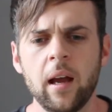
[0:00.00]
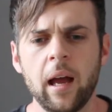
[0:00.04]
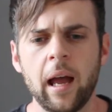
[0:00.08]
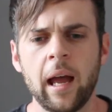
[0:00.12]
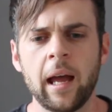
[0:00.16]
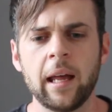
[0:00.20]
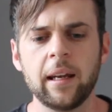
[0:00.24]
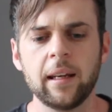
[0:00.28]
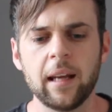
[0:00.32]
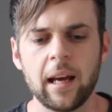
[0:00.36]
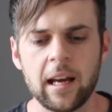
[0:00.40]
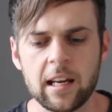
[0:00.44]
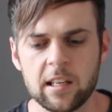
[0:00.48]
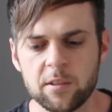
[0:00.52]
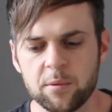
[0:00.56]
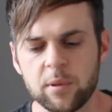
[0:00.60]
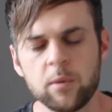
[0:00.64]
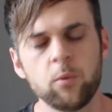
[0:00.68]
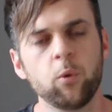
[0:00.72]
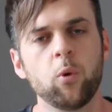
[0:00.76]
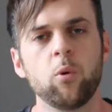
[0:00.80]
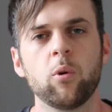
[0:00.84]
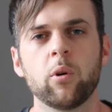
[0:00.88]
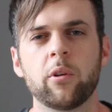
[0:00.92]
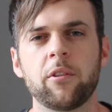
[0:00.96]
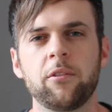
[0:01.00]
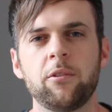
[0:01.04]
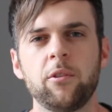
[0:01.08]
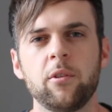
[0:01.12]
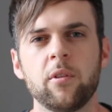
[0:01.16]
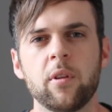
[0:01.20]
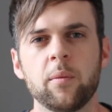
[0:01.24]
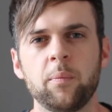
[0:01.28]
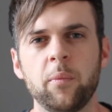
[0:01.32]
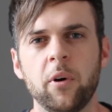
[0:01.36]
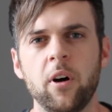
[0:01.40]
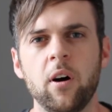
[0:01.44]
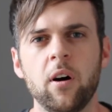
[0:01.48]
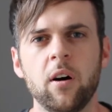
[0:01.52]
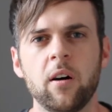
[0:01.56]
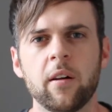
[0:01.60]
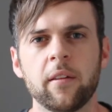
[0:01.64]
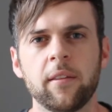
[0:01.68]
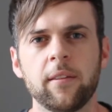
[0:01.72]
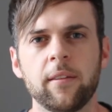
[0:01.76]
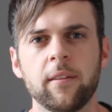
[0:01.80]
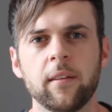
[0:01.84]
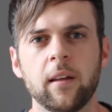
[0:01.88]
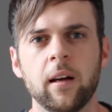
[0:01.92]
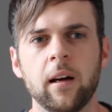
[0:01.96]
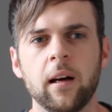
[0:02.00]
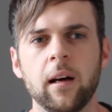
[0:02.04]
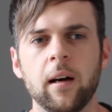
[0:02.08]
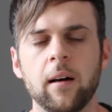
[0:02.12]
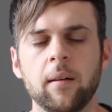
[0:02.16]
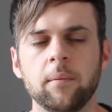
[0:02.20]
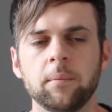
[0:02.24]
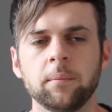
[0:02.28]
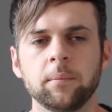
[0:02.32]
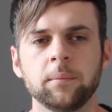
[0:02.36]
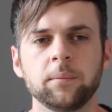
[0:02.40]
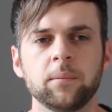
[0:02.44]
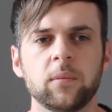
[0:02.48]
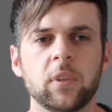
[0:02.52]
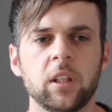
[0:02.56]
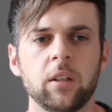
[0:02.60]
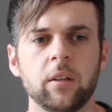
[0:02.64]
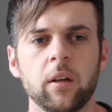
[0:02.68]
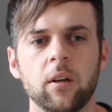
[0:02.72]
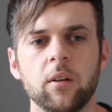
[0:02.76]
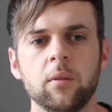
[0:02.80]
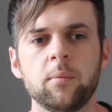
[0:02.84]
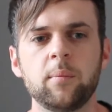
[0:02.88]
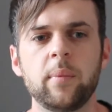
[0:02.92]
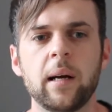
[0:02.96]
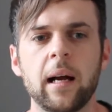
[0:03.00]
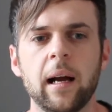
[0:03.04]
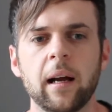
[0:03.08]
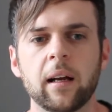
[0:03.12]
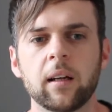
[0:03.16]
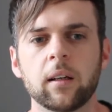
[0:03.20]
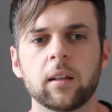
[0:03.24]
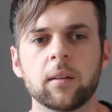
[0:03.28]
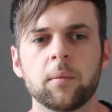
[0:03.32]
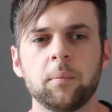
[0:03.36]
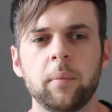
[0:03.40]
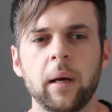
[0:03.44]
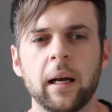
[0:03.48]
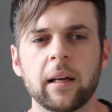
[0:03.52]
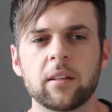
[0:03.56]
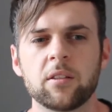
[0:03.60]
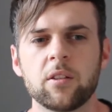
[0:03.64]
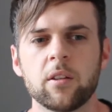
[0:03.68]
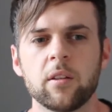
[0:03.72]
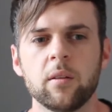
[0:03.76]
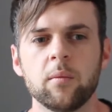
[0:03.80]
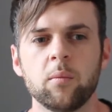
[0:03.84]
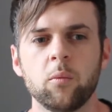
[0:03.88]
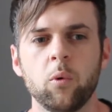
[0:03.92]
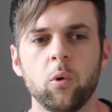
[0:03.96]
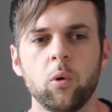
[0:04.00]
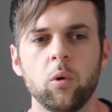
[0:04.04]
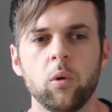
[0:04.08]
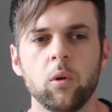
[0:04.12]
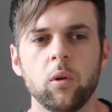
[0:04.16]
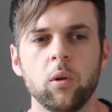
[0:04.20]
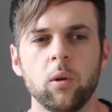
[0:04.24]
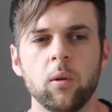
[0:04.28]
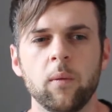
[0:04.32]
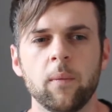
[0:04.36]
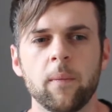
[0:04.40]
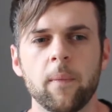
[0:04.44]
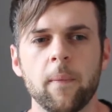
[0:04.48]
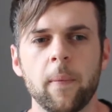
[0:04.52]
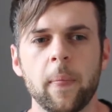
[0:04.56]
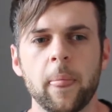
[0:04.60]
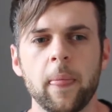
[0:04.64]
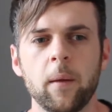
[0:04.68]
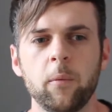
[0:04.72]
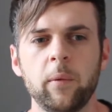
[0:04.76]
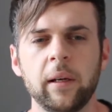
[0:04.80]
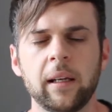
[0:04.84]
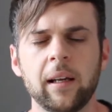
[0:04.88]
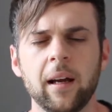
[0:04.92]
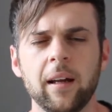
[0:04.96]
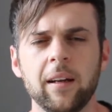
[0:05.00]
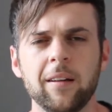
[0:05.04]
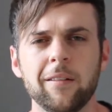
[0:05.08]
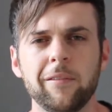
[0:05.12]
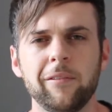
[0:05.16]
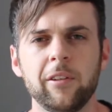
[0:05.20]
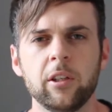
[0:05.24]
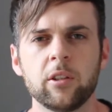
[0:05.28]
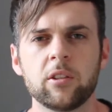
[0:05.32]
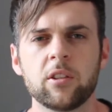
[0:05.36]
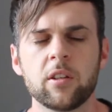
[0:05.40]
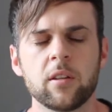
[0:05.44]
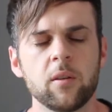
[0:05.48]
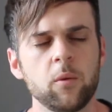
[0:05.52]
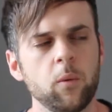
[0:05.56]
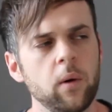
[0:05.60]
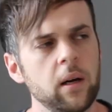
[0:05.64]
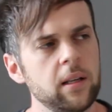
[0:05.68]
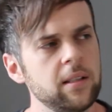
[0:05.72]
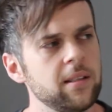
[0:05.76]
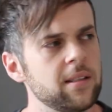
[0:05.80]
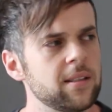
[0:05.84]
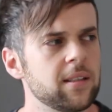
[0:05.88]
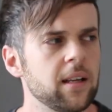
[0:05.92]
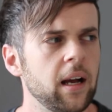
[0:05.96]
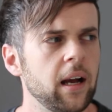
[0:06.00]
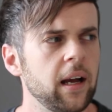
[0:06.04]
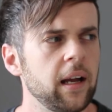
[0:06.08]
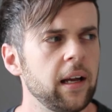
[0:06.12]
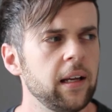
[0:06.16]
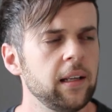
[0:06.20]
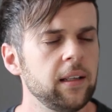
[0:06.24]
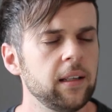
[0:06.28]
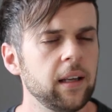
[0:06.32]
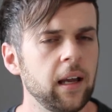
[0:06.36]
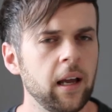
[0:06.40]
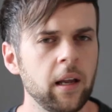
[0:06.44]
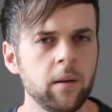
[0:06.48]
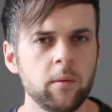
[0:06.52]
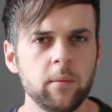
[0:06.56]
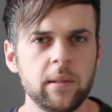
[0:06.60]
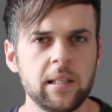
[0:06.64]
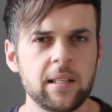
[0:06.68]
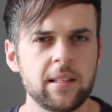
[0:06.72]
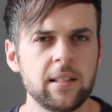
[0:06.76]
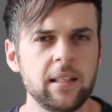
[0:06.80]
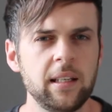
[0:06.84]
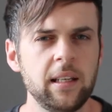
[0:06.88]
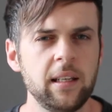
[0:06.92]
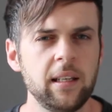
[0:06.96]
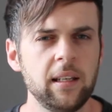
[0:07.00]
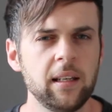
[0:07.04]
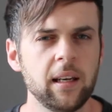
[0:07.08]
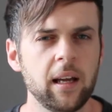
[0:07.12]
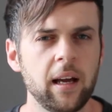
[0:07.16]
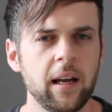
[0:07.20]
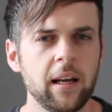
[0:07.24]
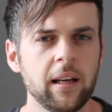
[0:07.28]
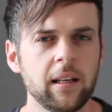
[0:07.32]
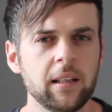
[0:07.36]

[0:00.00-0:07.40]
And as we walked through the path, back to the mall, we kind of look to the one side and we see